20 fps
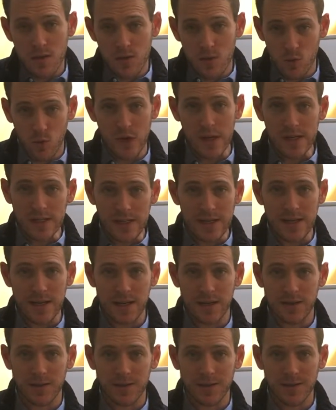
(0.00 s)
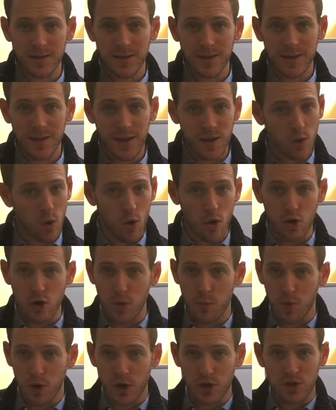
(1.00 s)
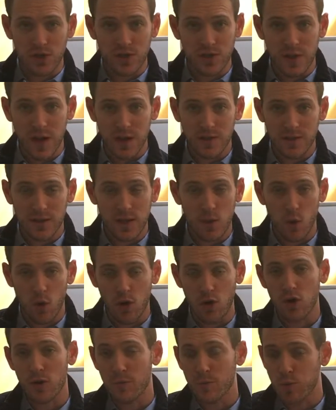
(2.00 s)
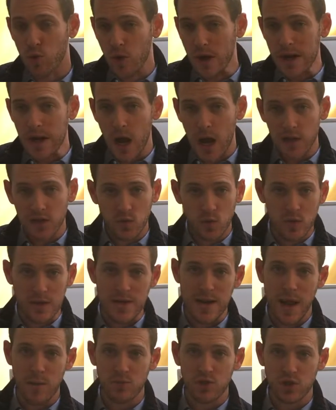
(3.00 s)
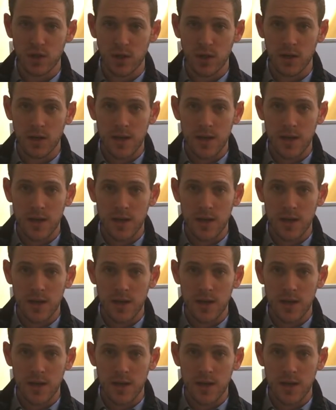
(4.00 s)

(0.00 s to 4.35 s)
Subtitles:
The reason is in order to purchase us, in order to bring us redemption.